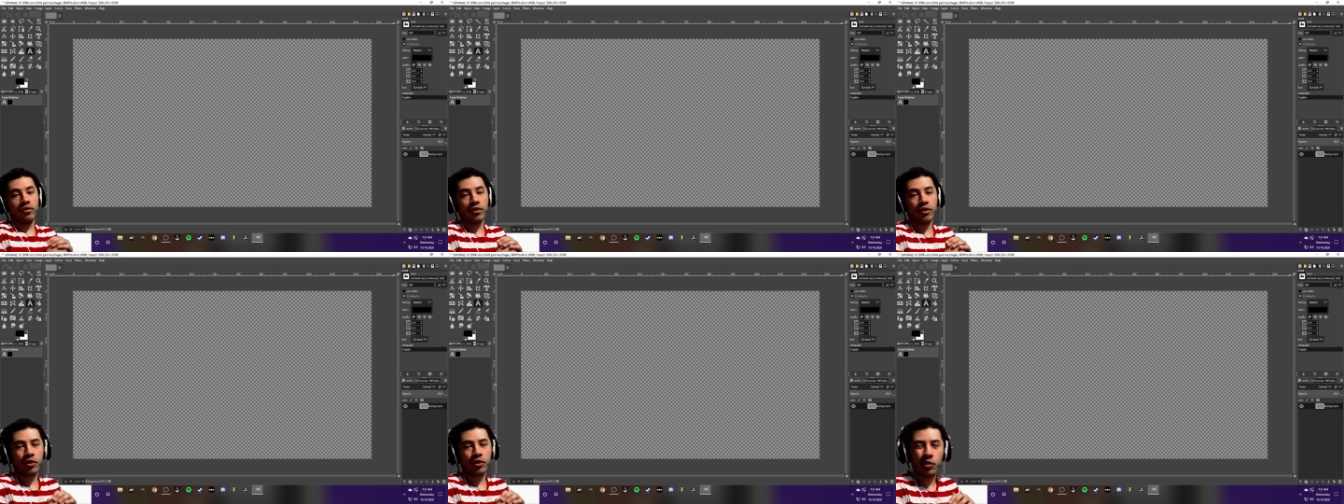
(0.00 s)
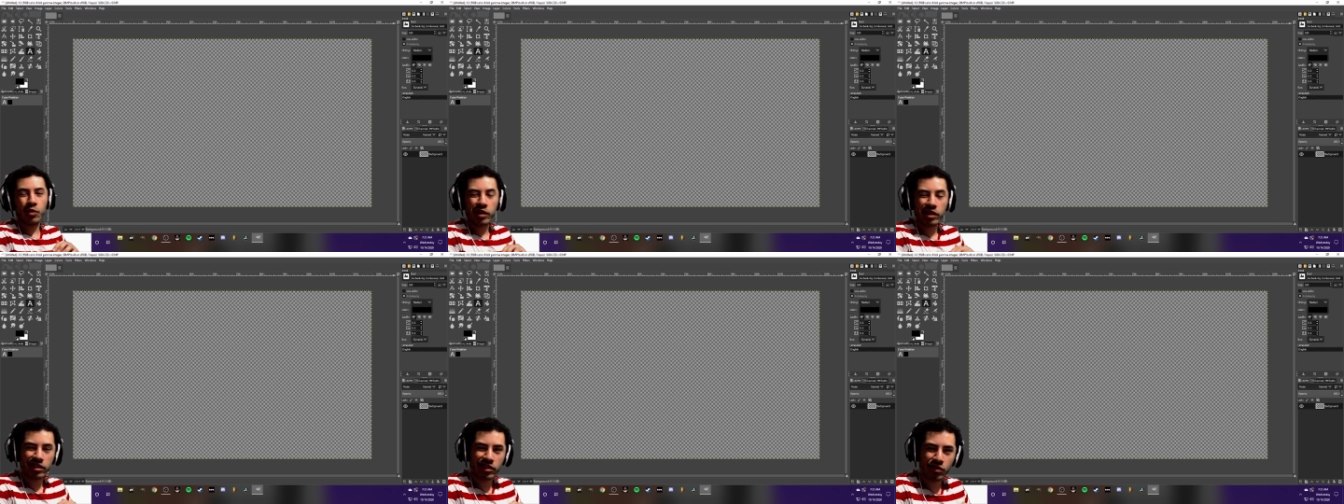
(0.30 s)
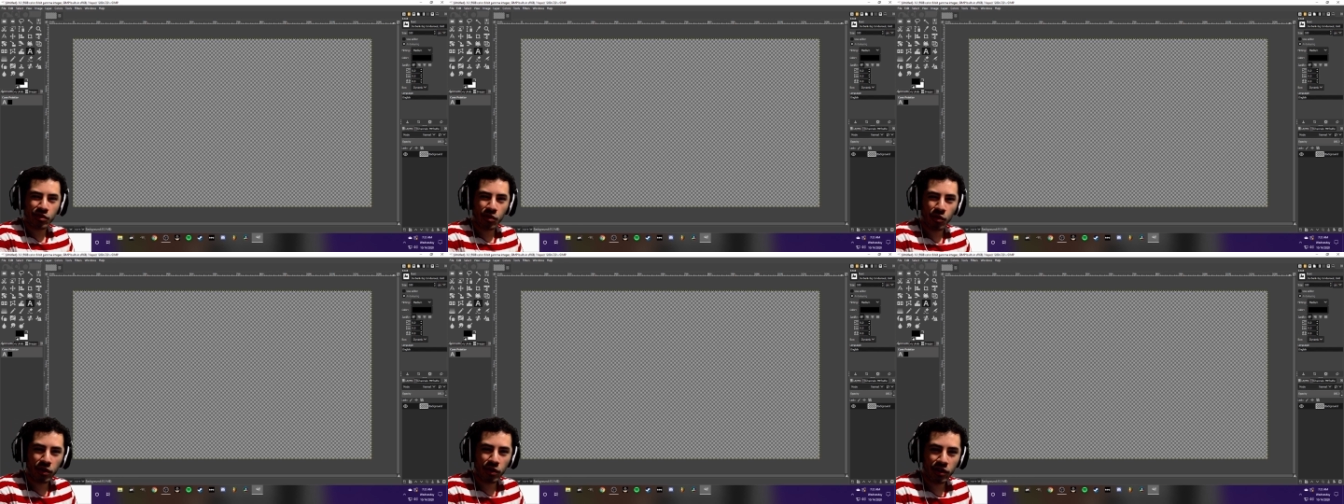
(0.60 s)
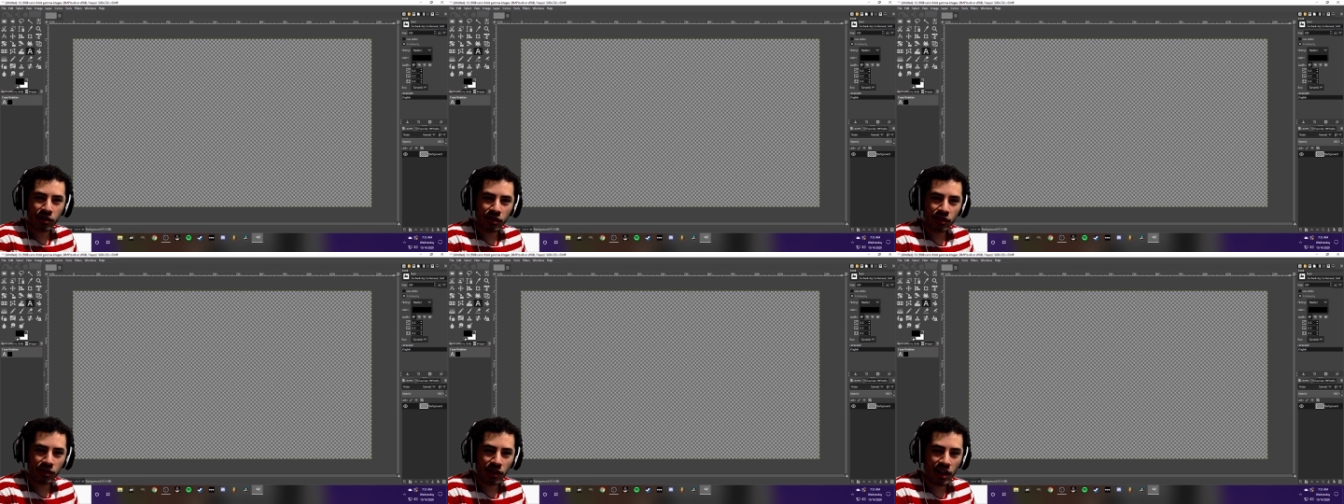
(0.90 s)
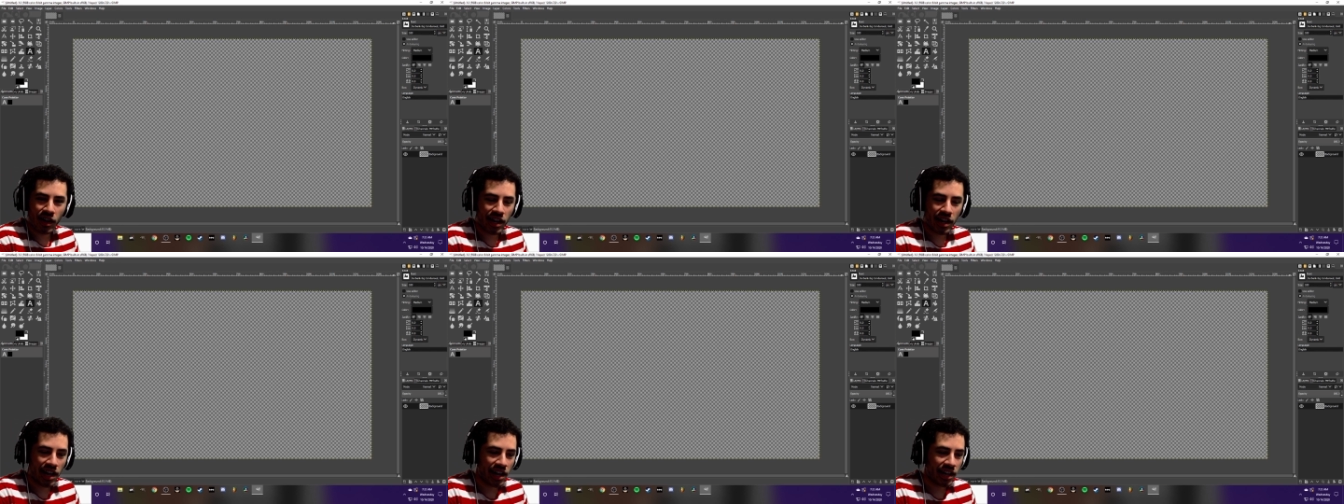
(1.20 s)
quick tutorial
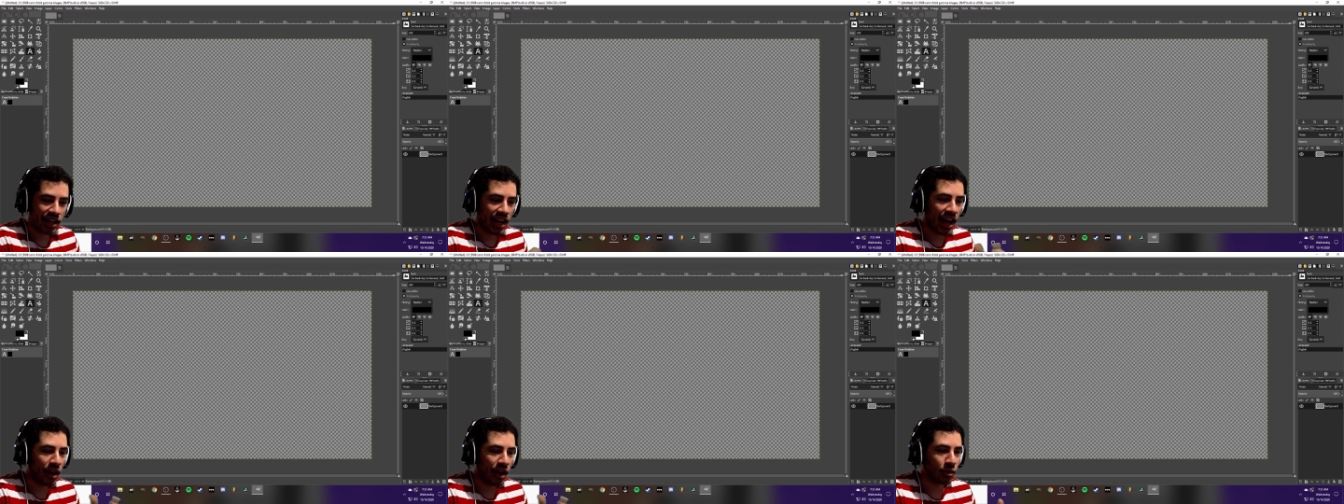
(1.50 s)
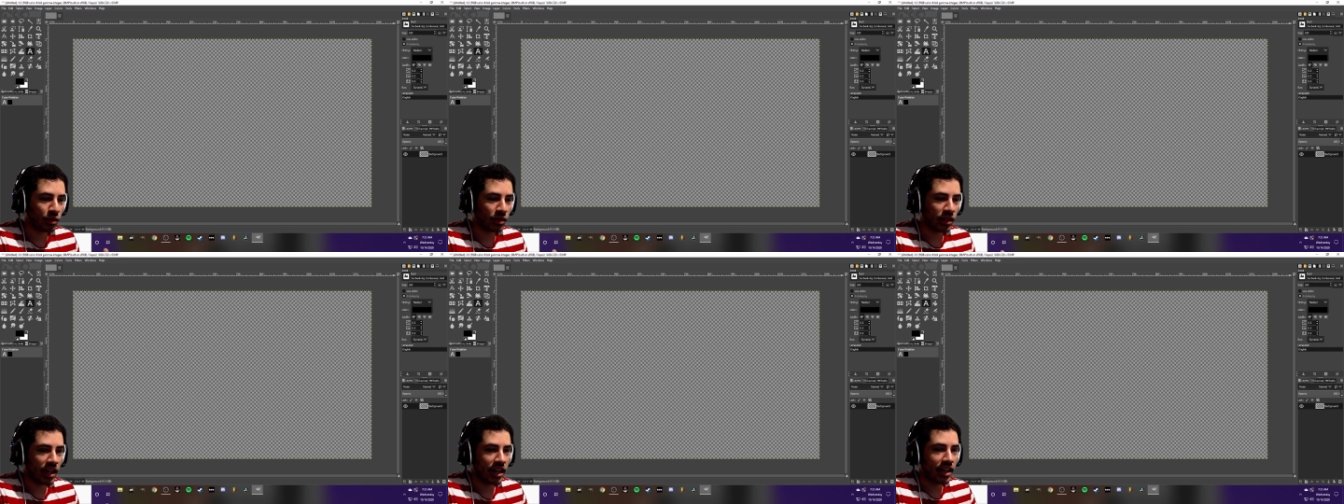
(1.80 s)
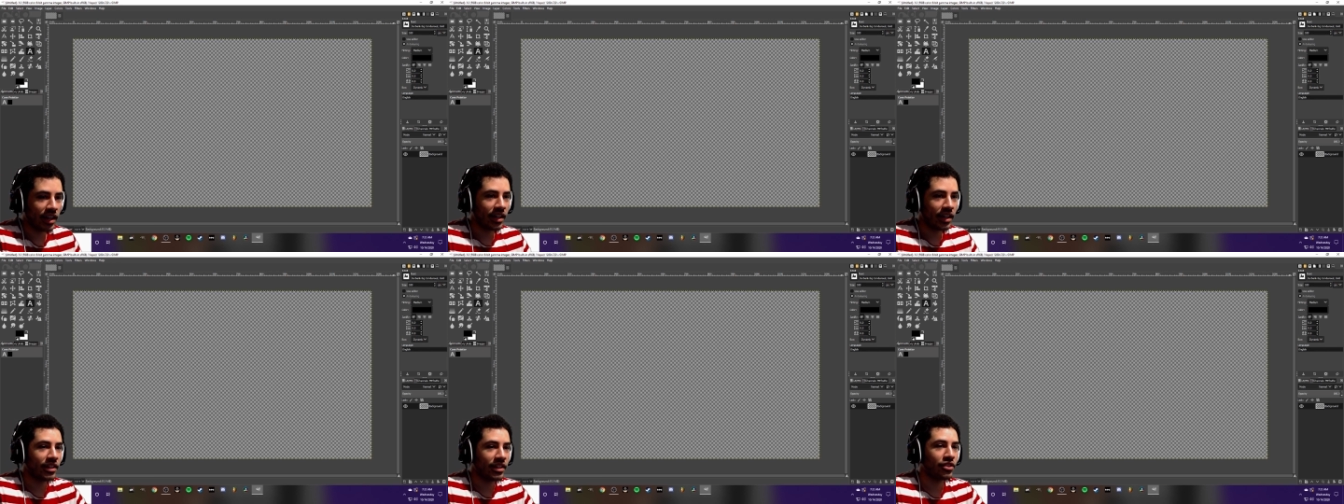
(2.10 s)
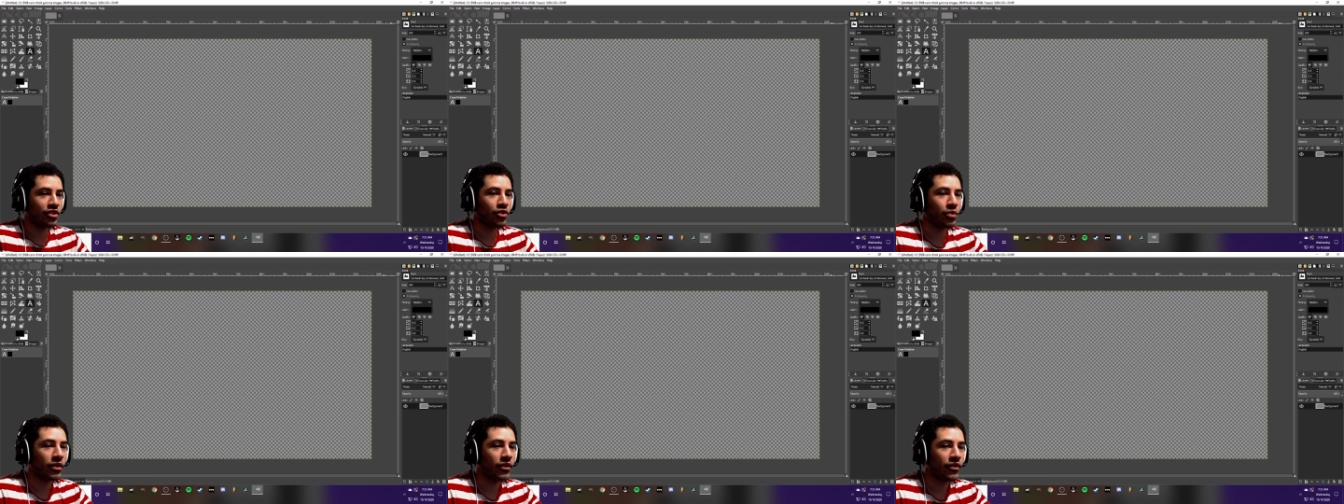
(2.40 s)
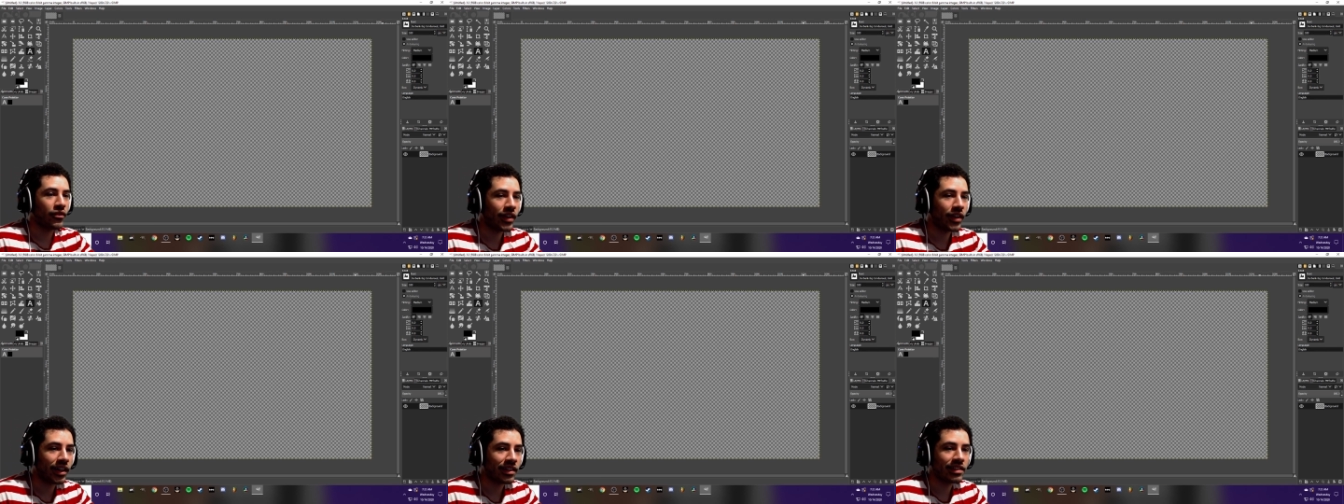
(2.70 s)
on how to outline and do
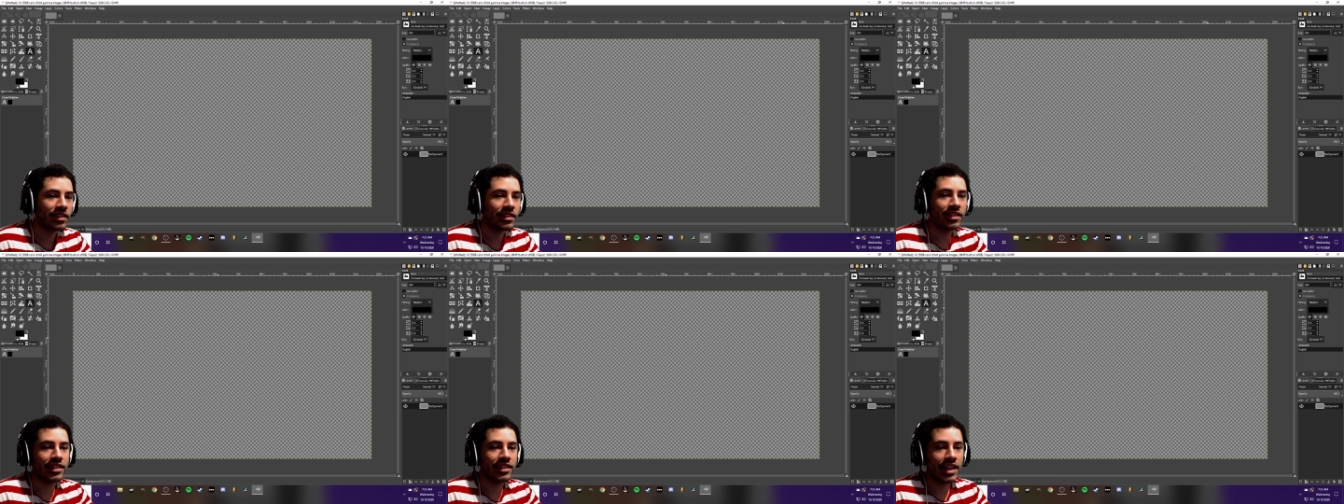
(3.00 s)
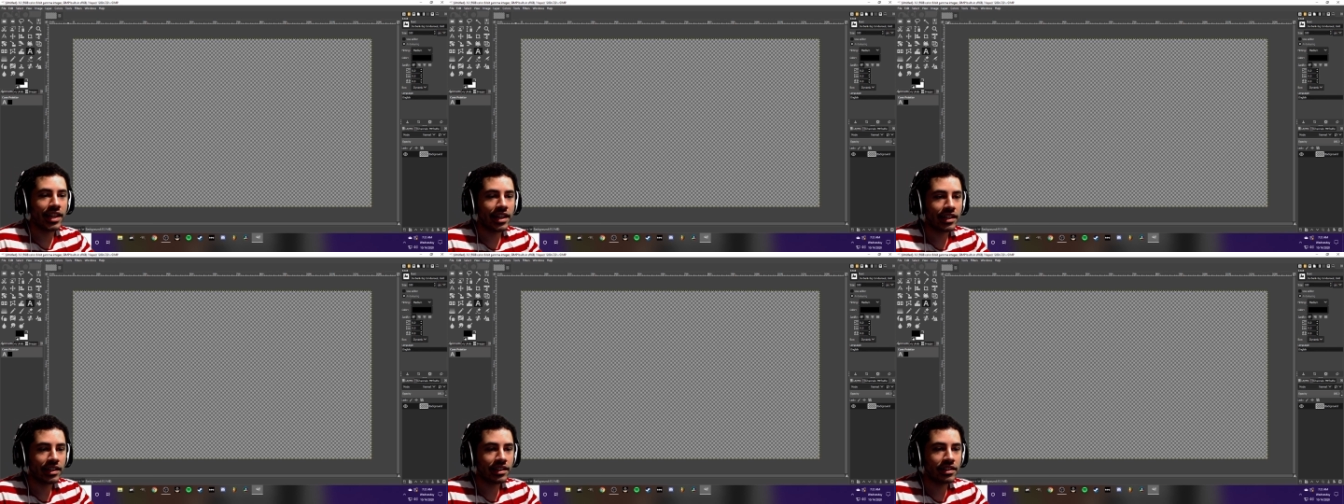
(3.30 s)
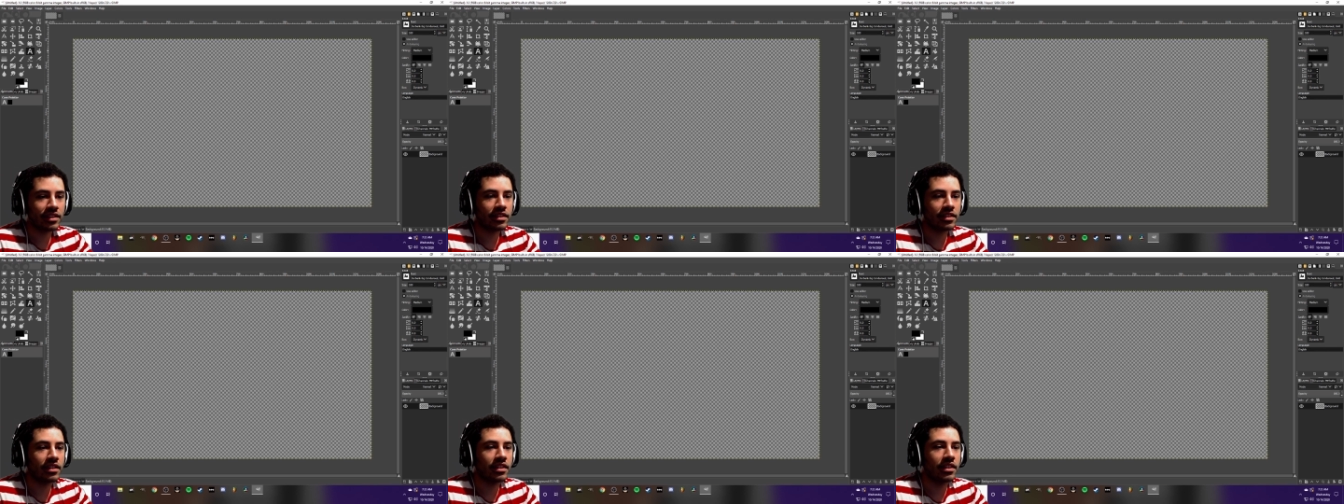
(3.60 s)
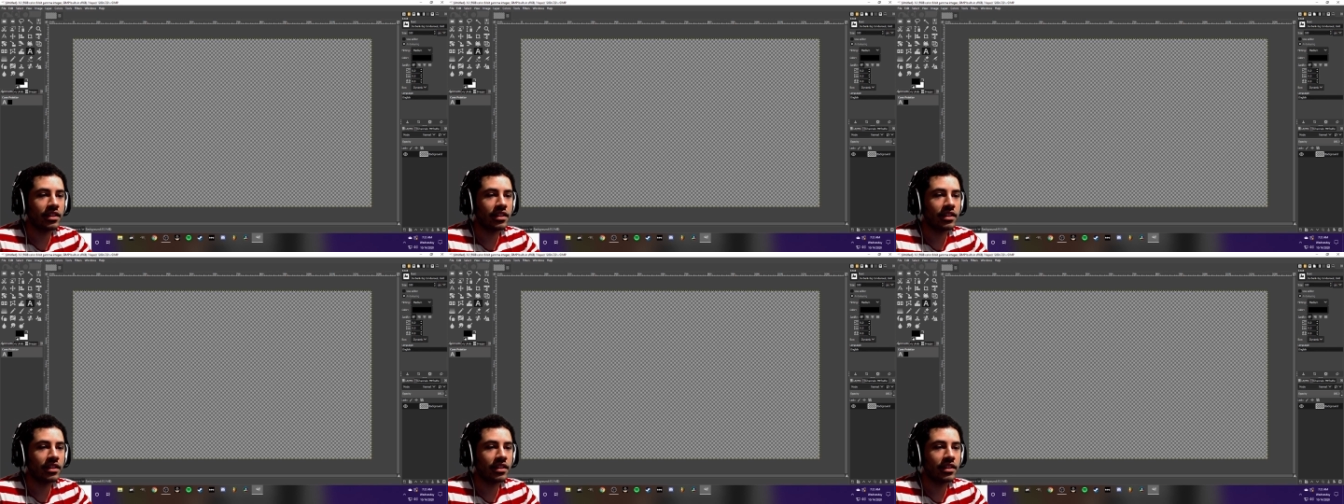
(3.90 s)
effects to text.